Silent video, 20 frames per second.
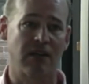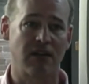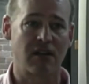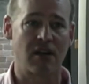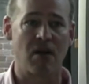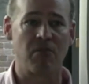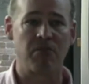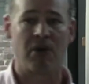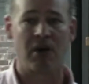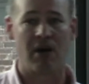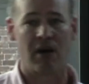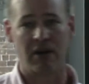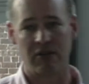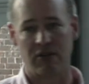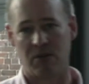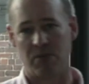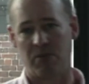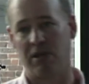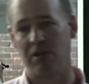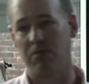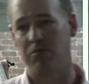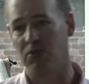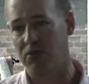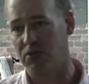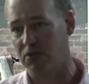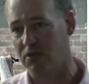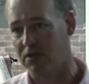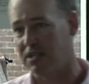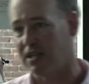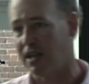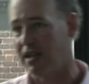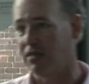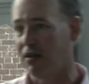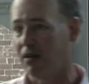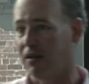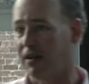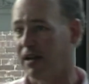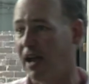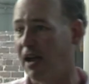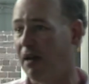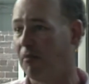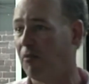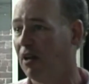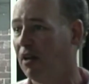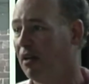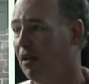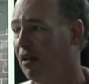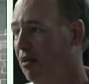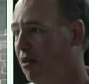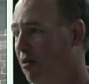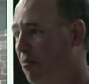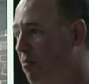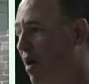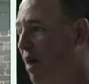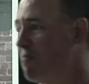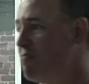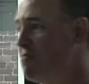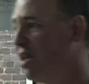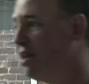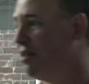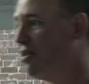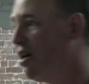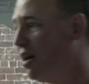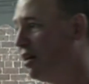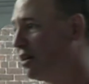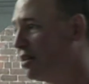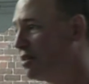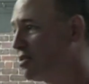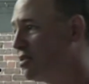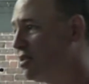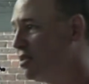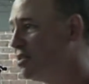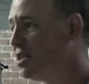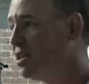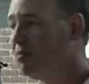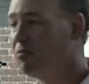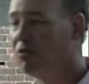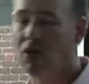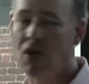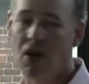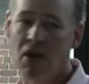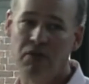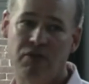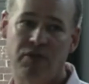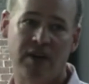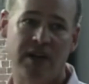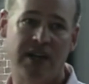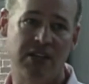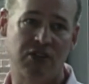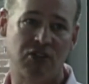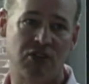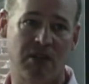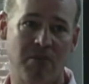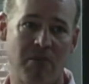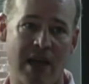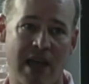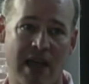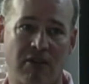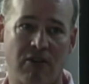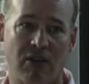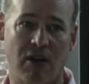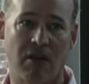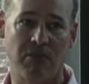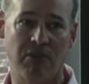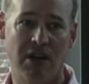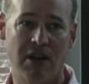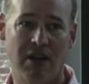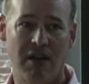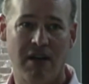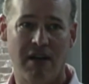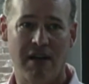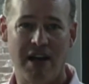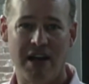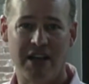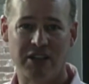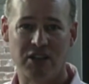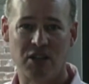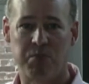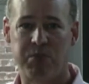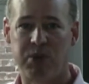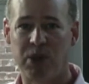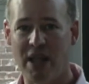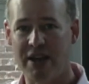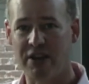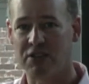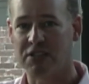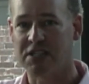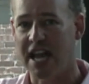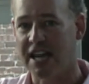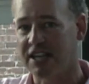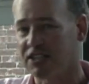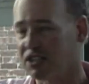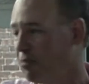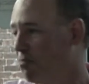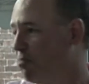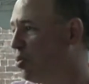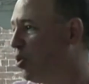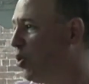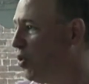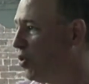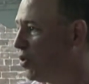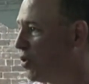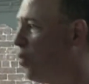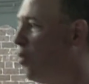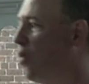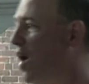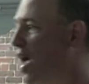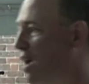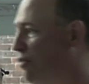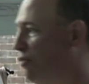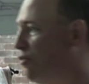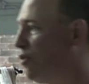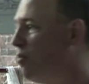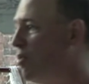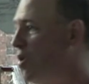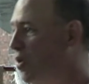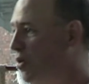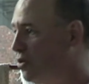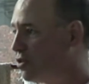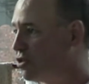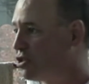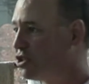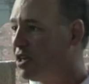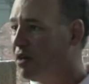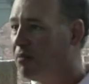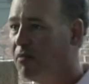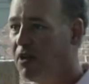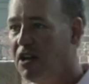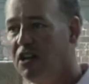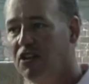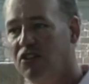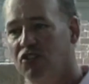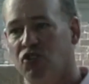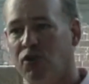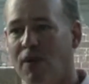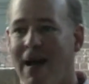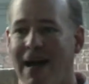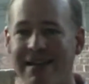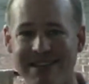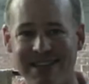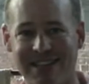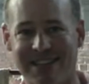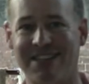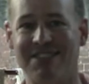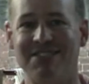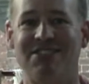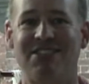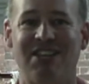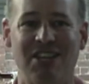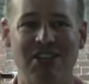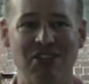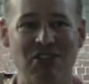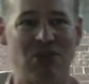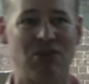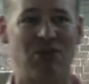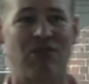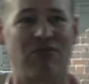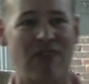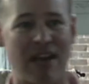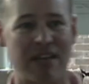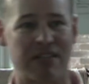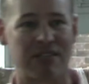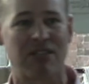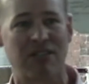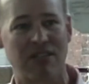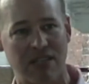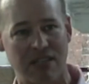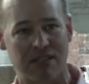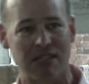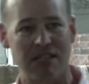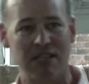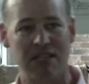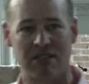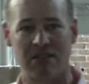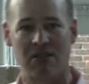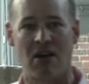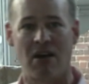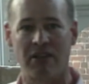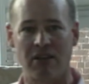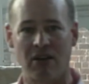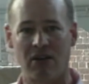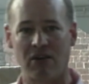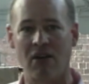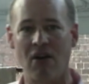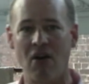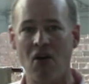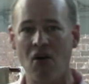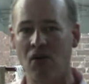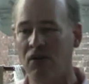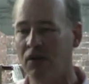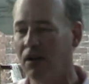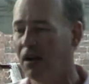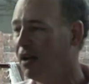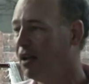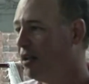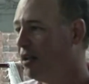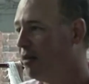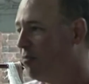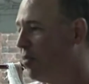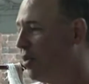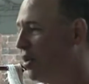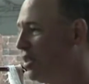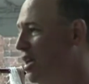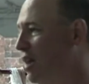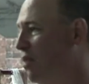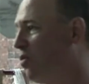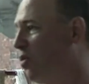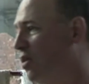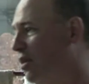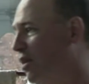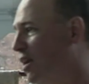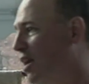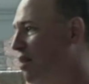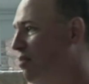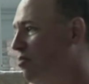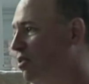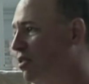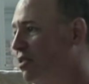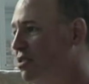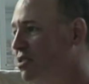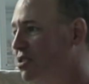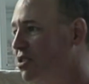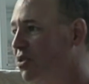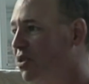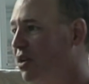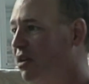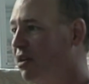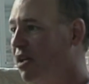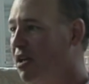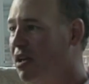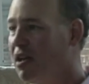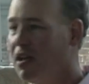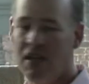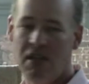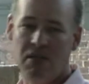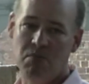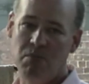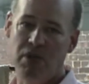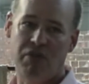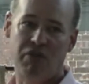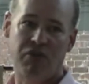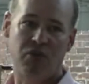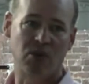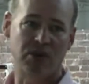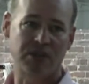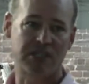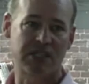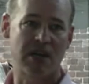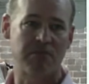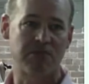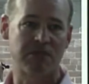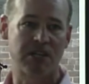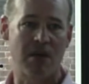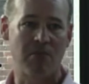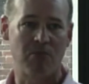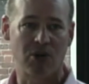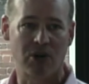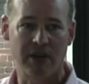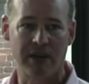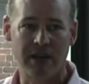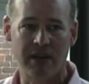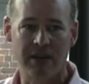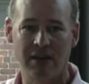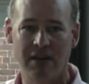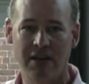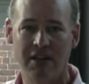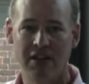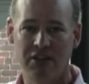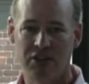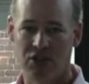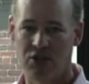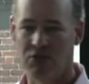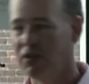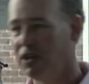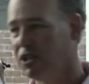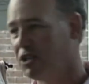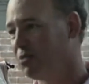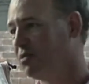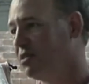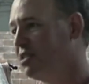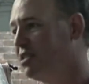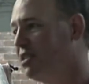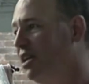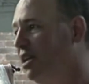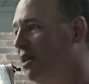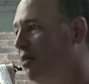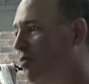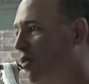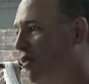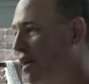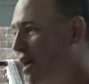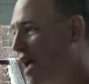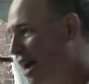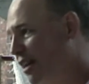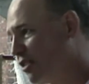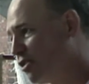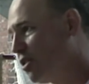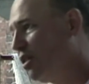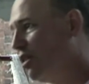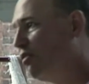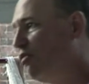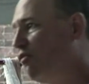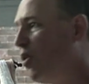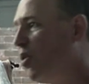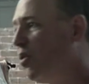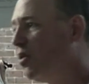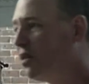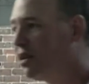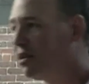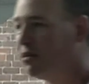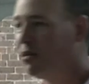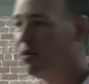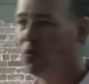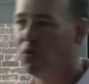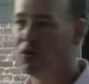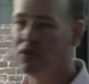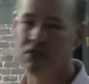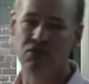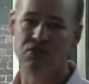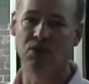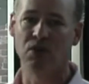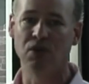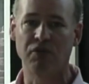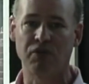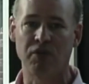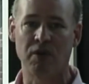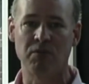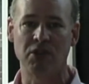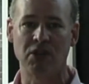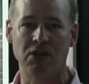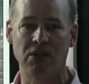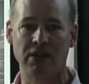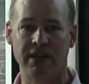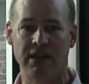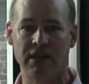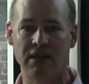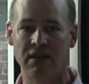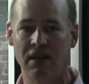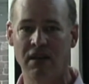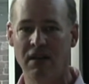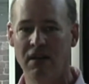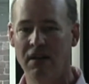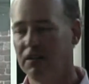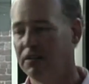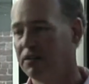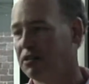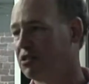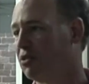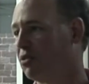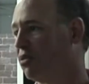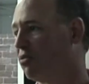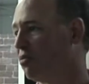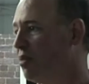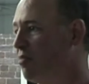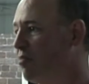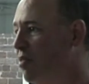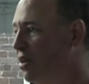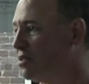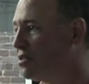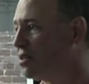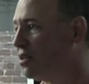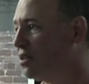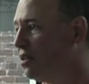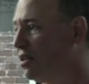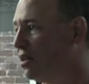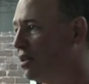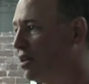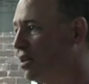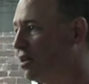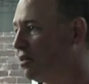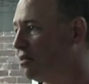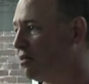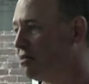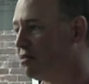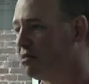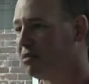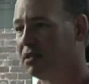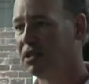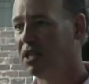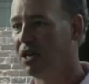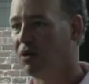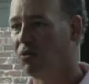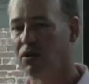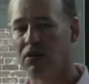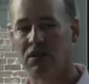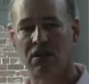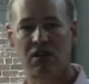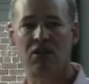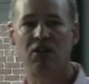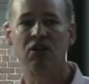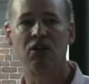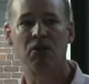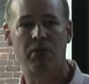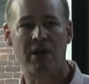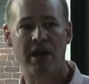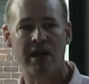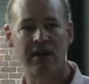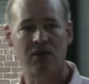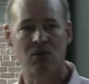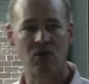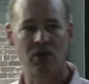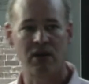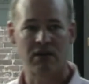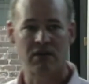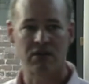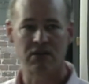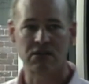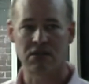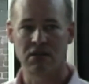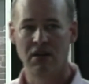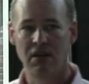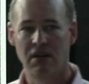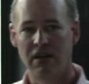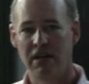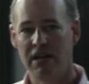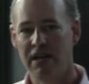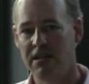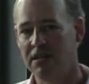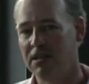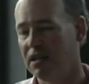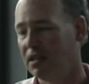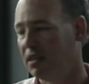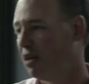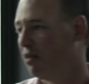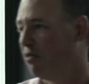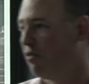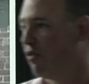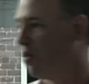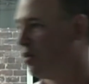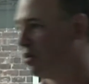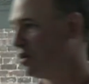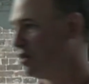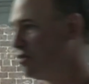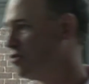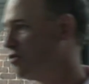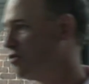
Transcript: a couple hundred people to attend their game. By mid August, the team had gone financially bankrupt. Uh, the players actually pulled away from ownership, tried to continue the rest of the season on their own, but they weren't able to do it. and, and before September hit, the Richmond team actually folded, withdrew from the league. So three months earlier, they were the clear pennant winners and then they folded and